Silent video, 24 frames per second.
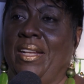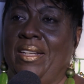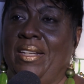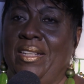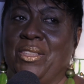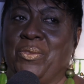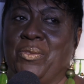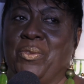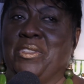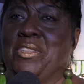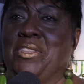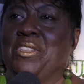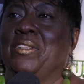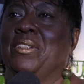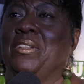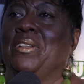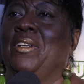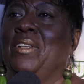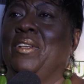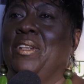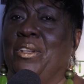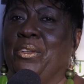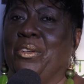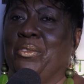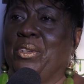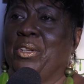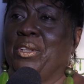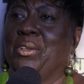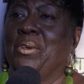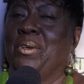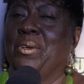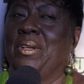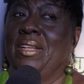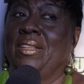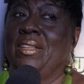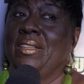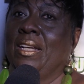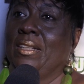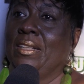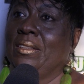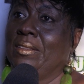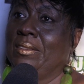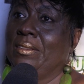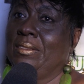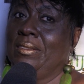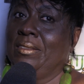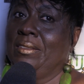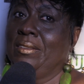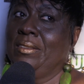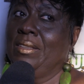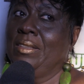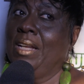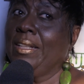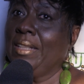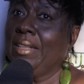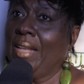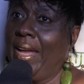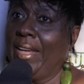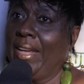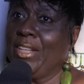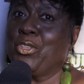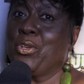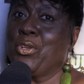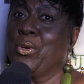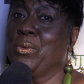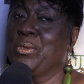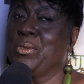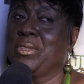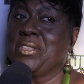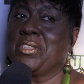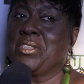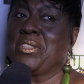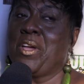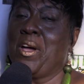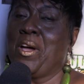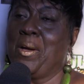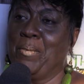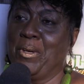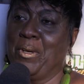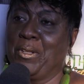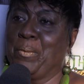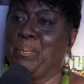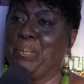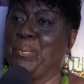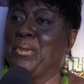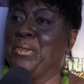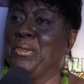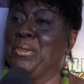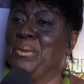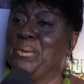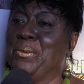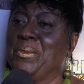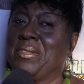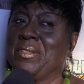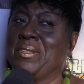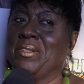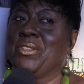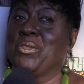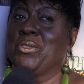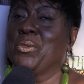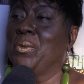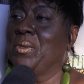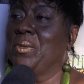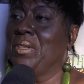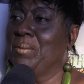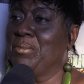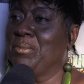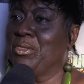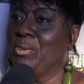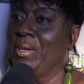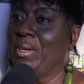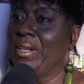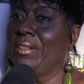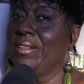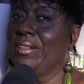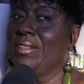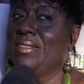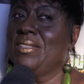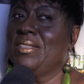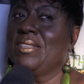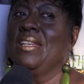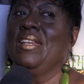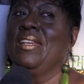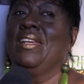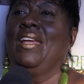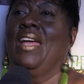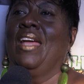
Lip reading: And this was the recording that, not I chose the song, but the producer, Joe Gibbs Records.